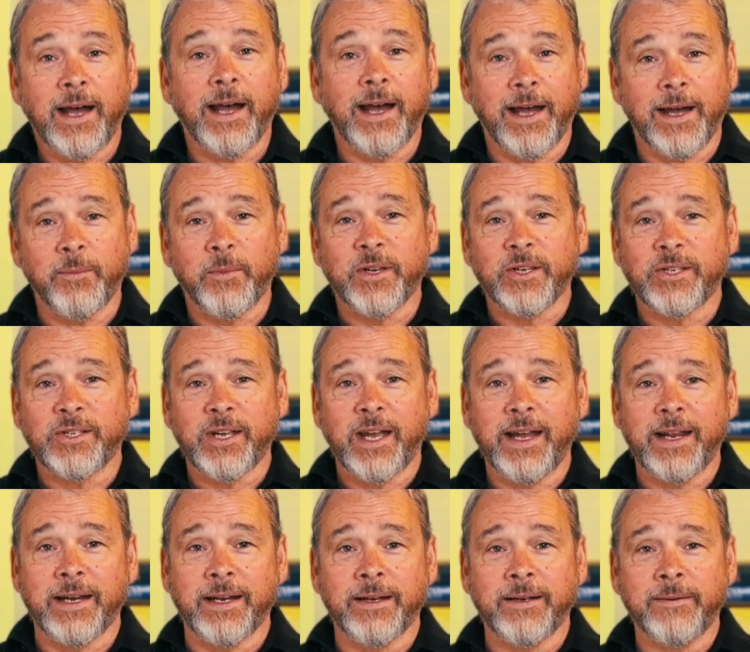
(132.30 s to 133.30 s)
I'm
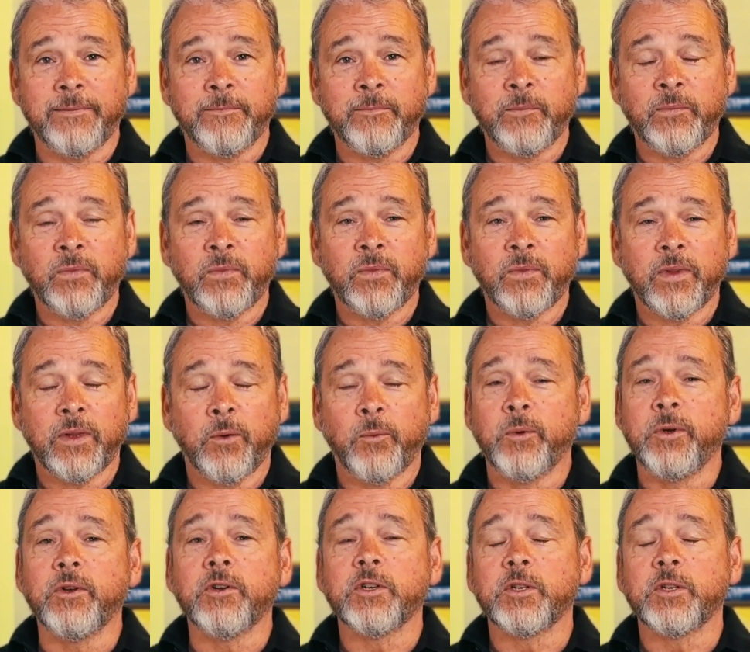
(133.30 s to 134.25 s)
excited. When you